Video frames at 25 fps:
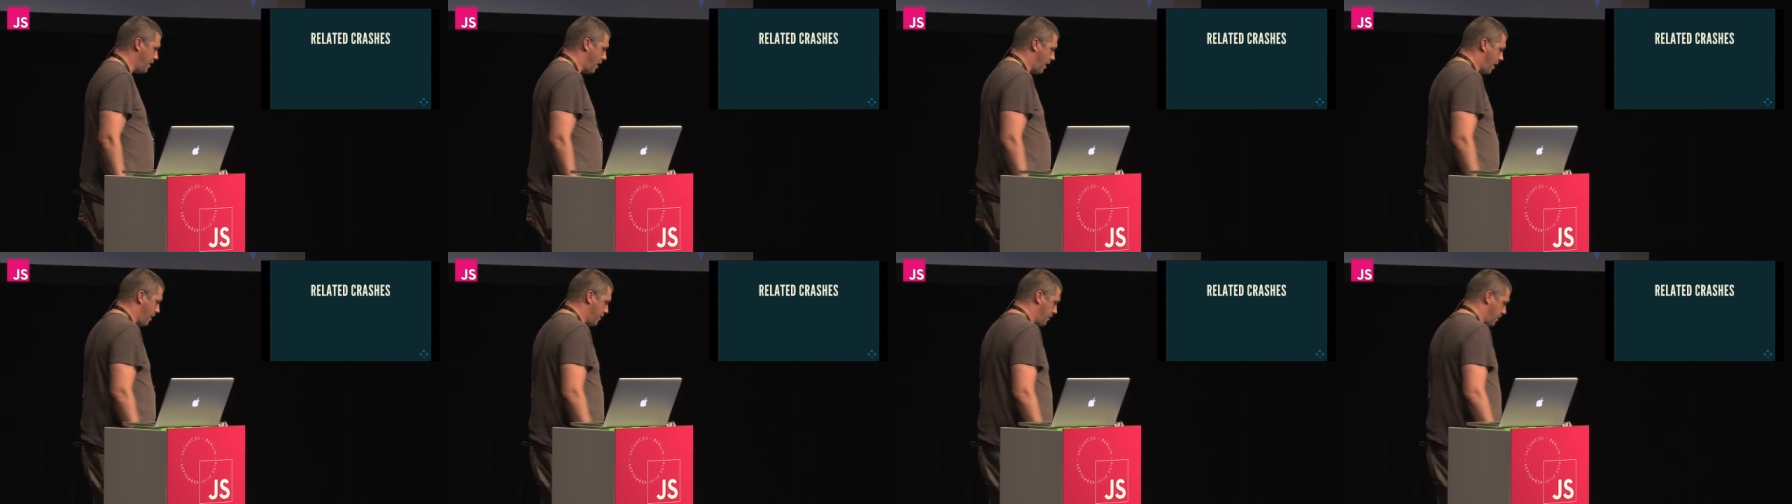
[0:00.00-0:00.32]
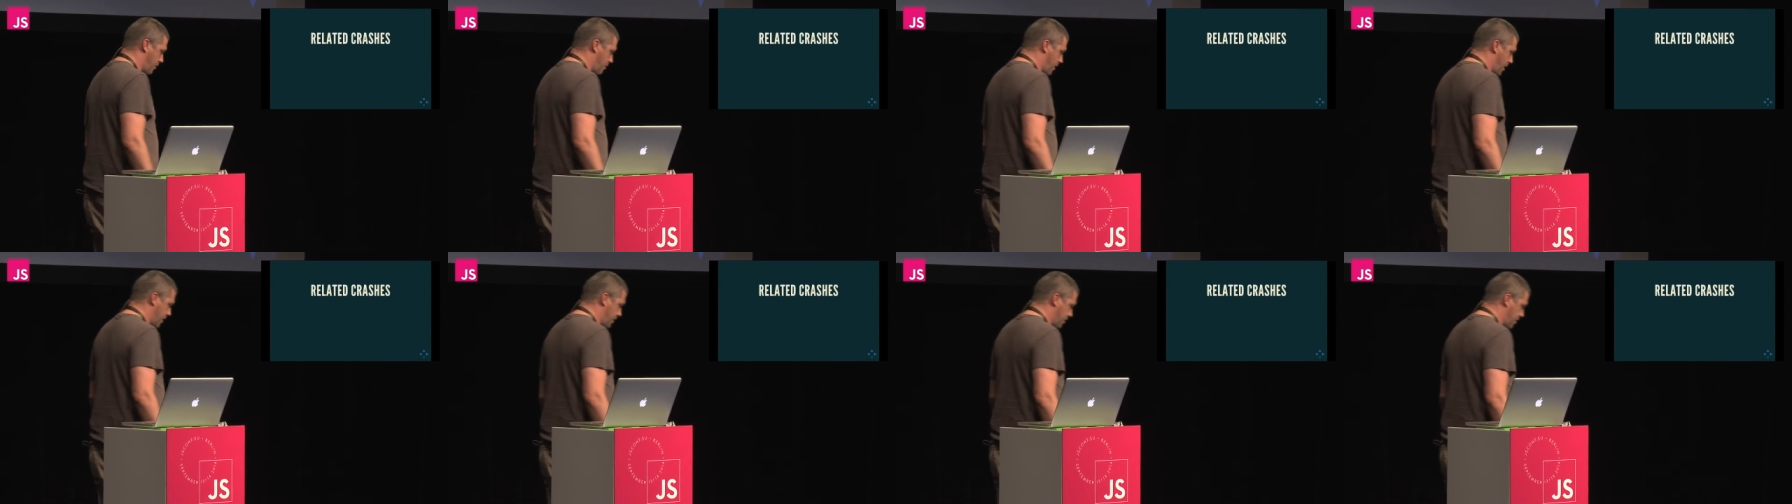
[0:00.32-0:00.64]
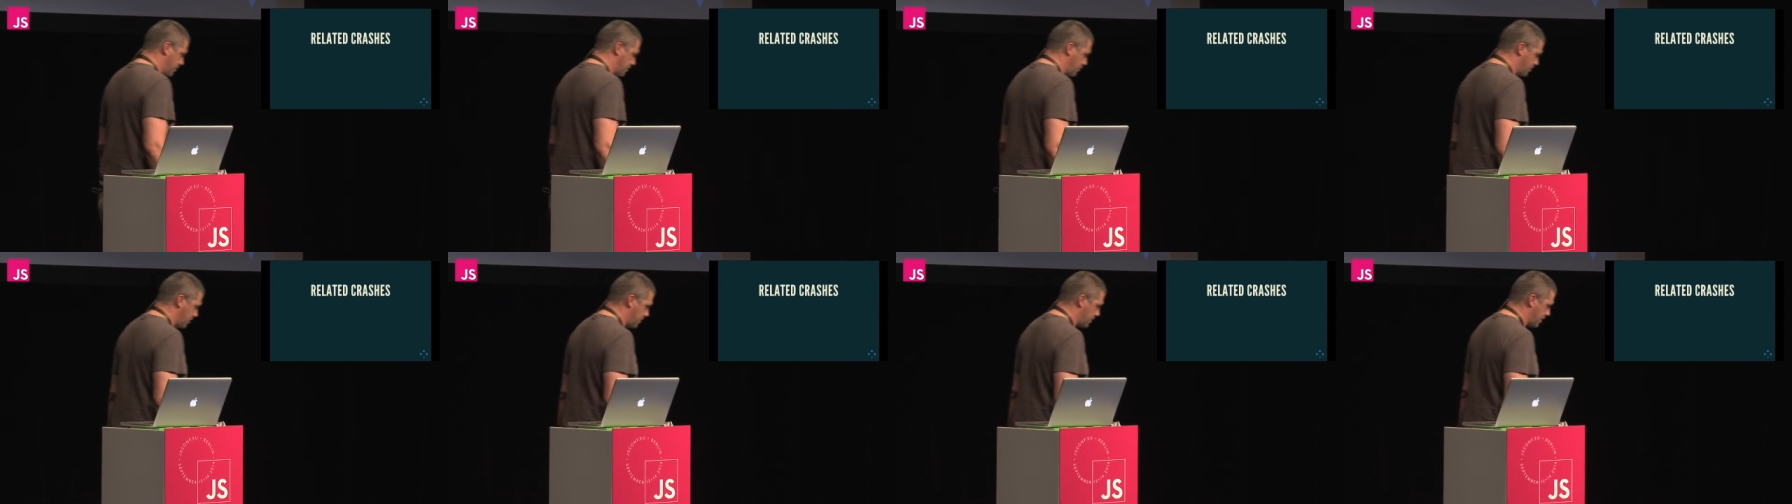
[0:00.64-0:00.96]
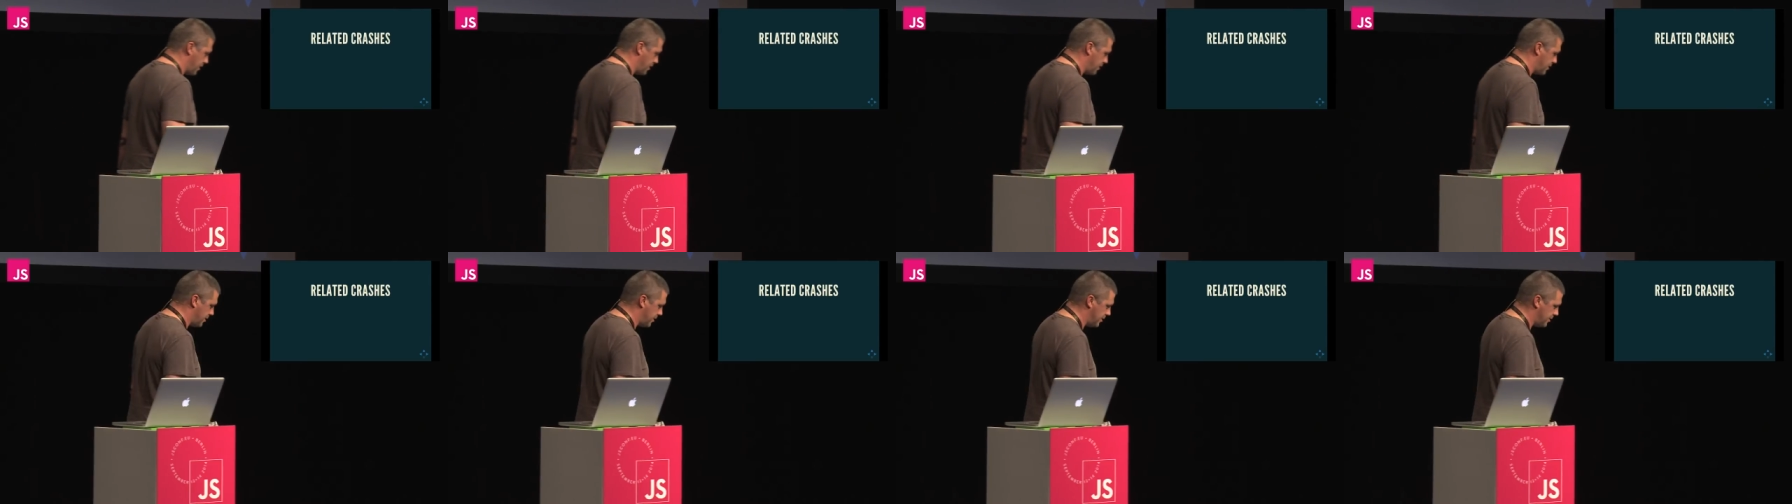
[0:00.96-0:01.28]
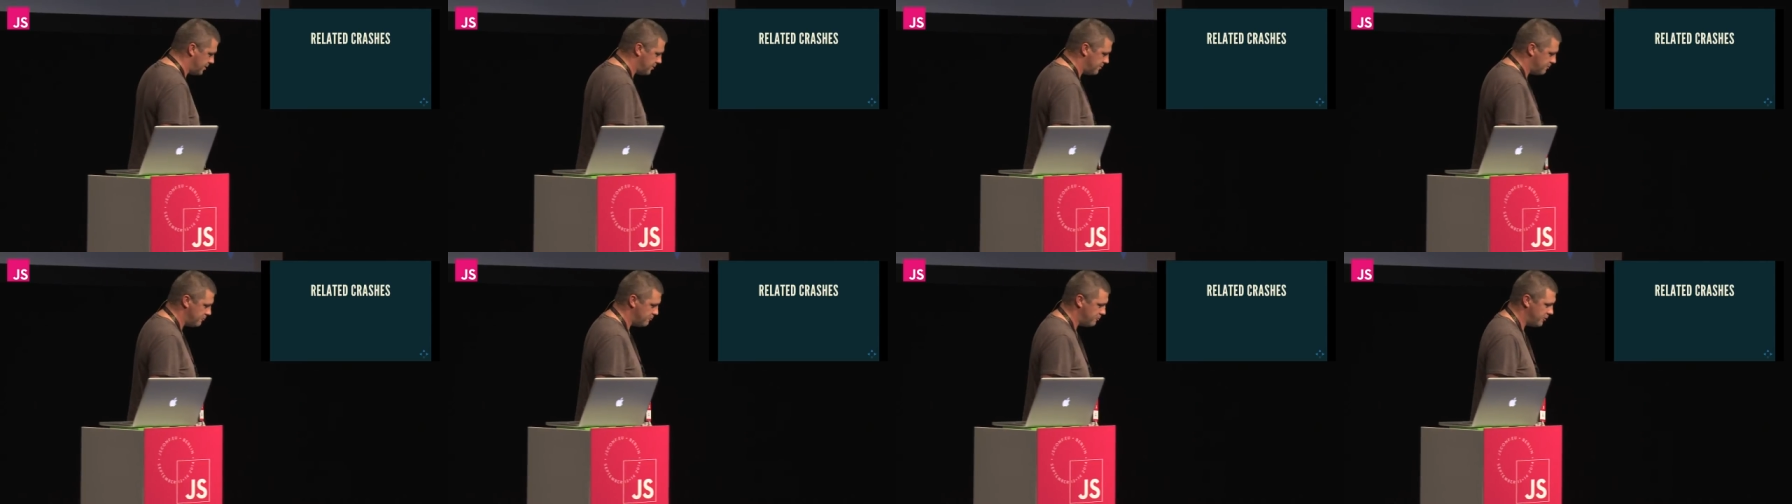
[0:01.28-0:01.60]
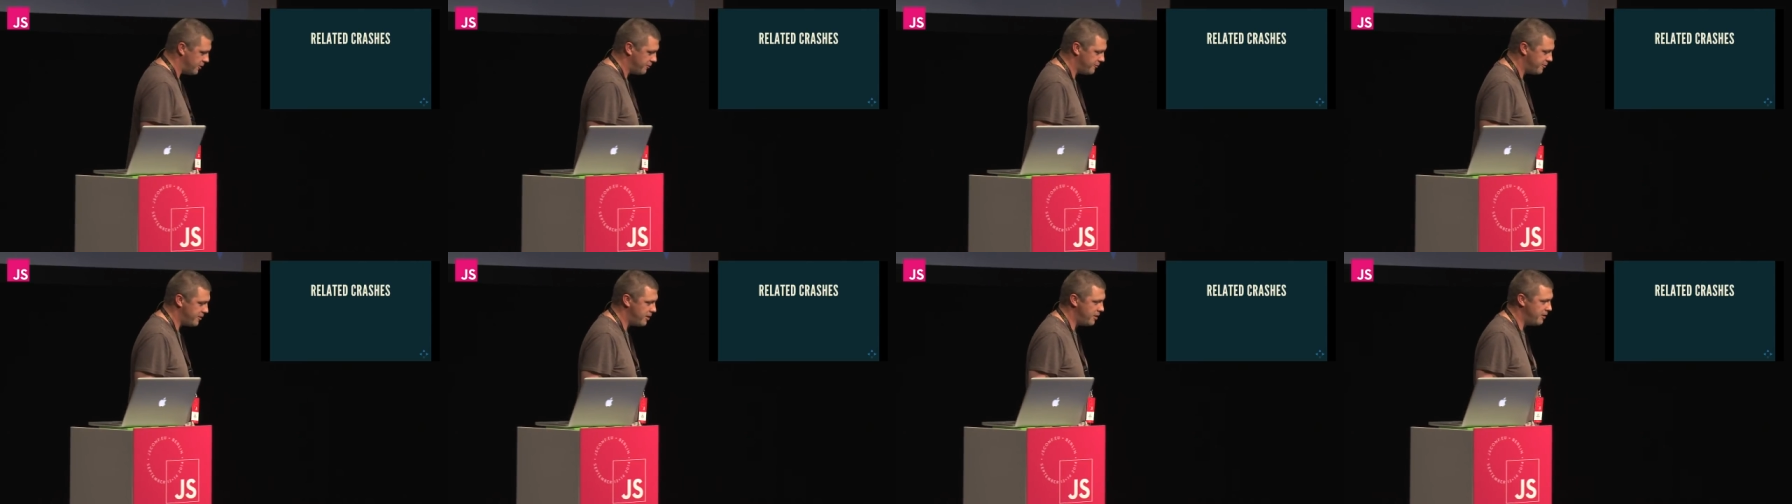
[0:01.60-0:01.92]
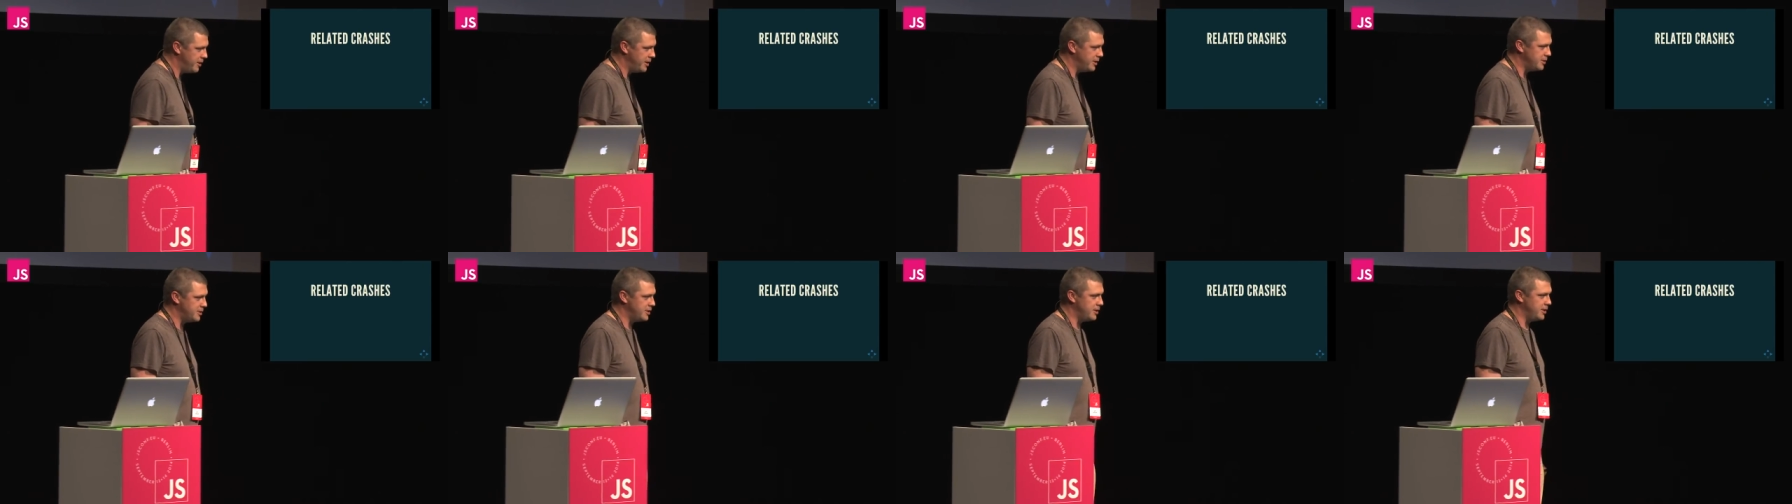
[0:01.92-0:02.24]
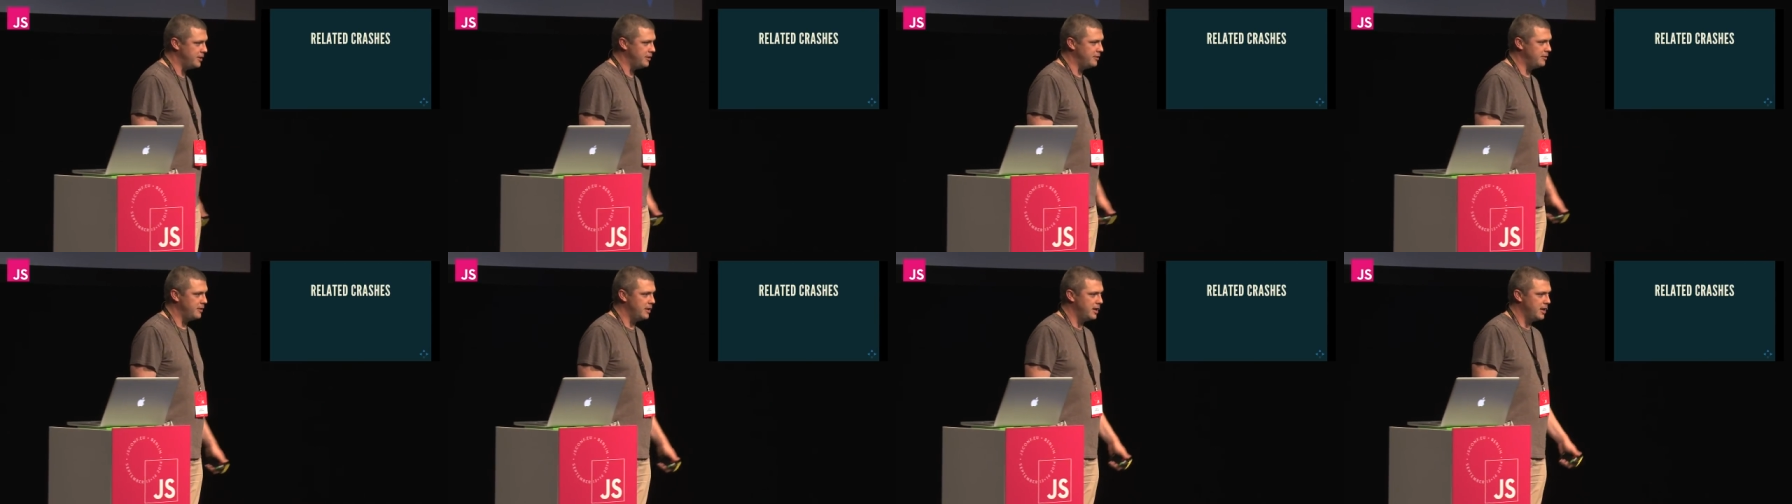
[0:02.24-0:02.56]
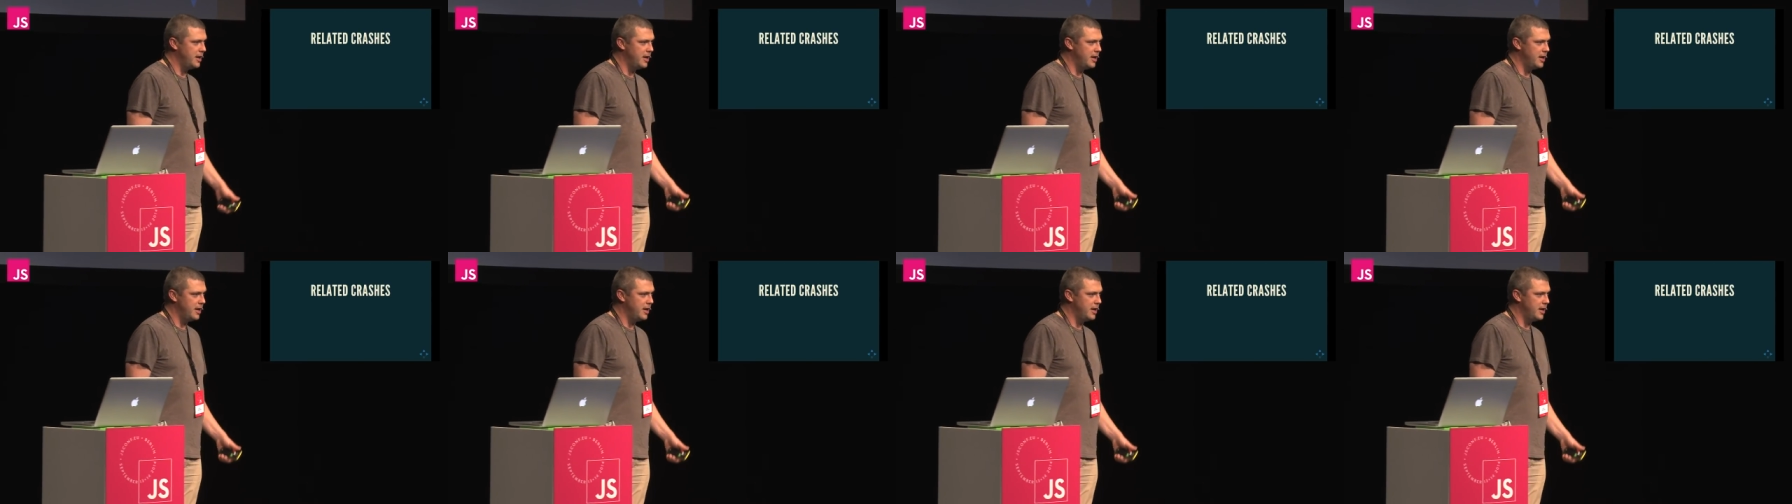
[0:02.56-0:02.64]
other crashes which this is referring to,